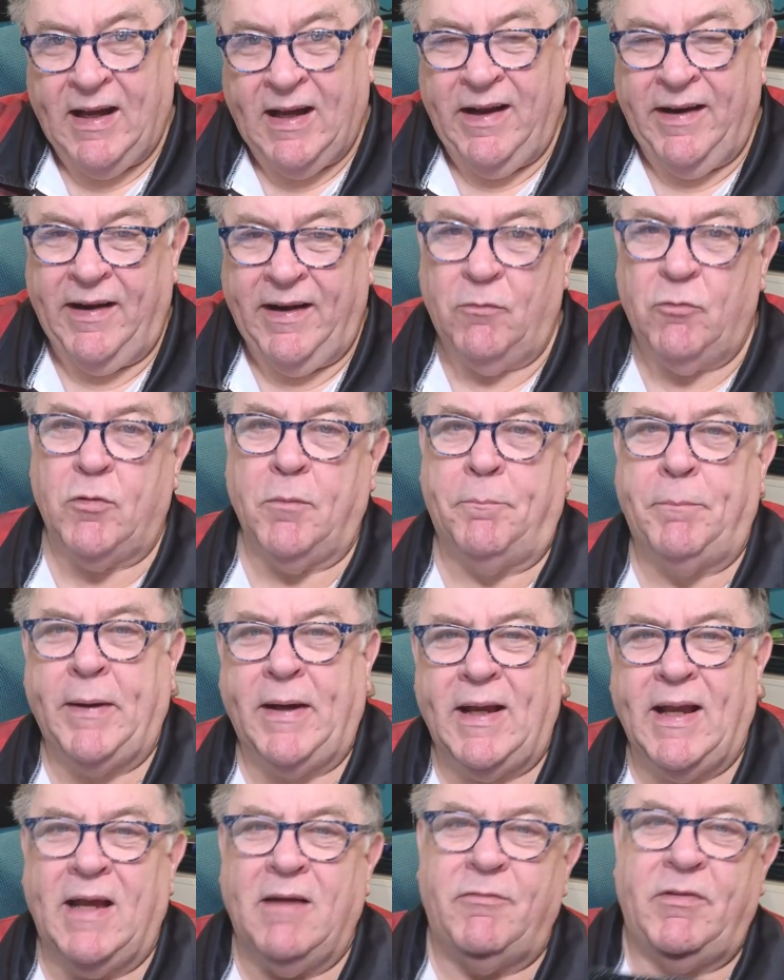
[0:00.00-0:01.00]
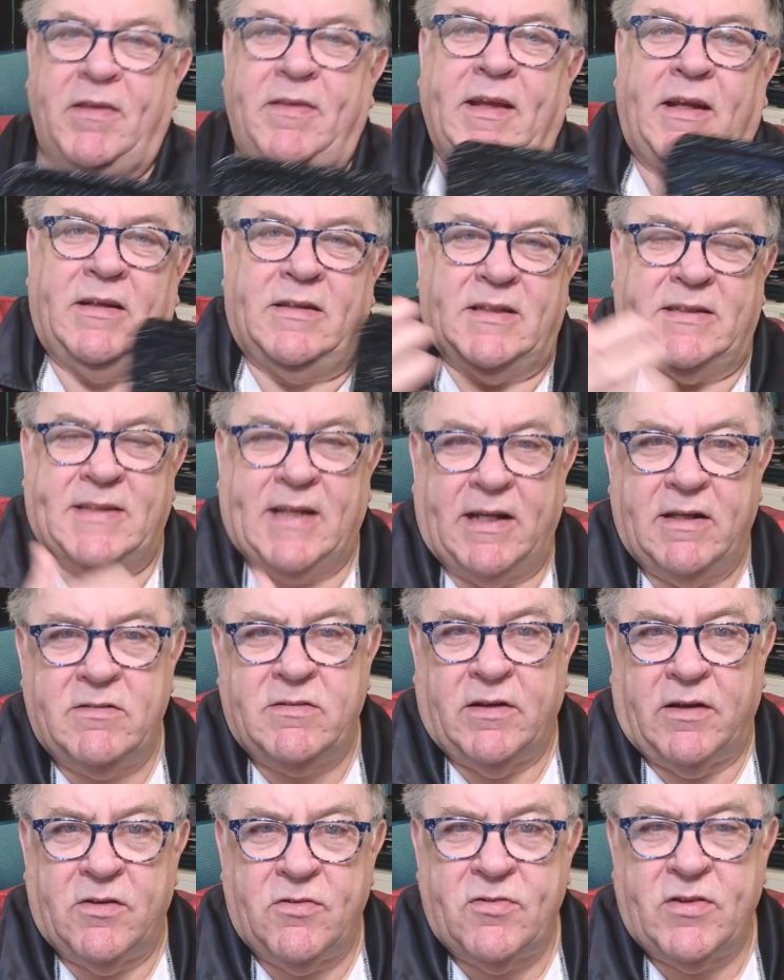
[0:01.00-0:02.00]
that, and it was a big heavy thing to
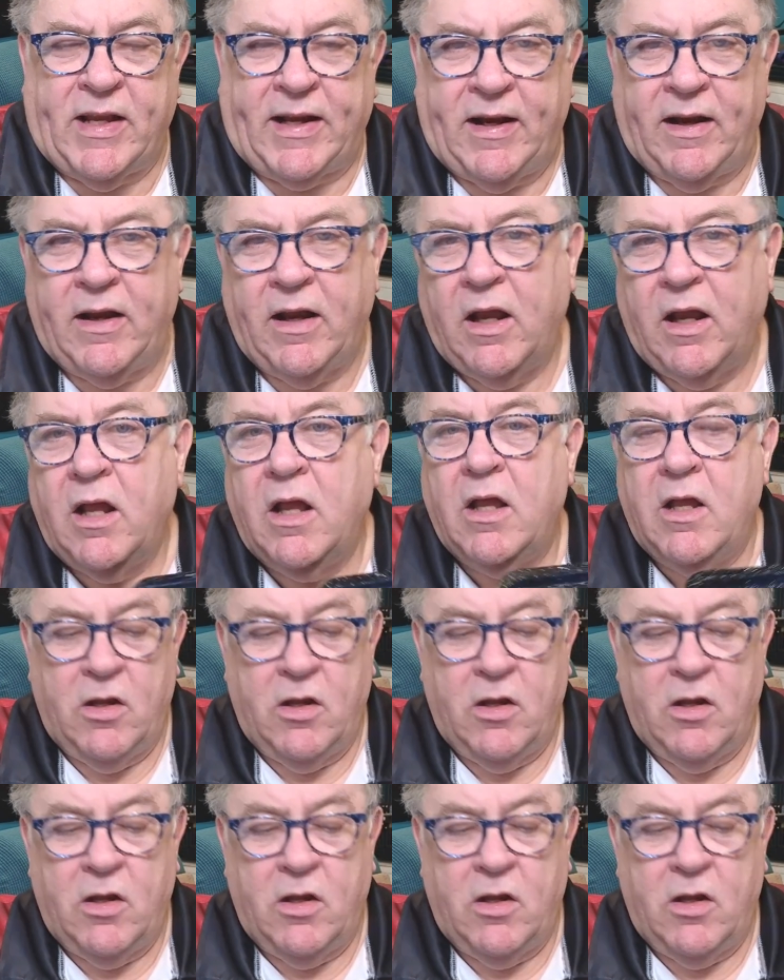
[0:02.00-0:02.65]
take to the sink.